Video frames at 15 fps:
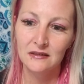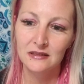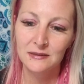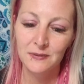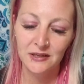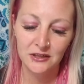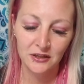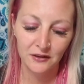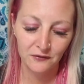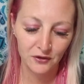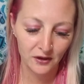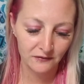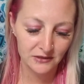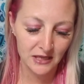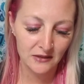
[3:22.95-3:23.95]
especially if you
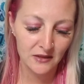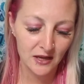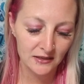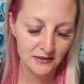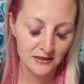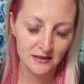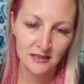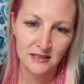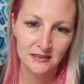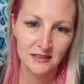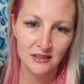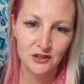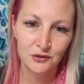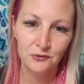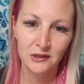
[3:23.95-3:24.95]
have deadlines and things
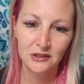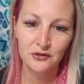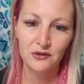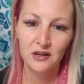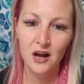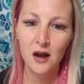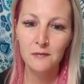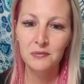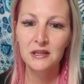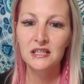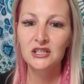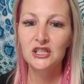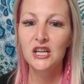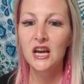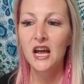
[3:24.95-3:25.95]
that you want to accomplish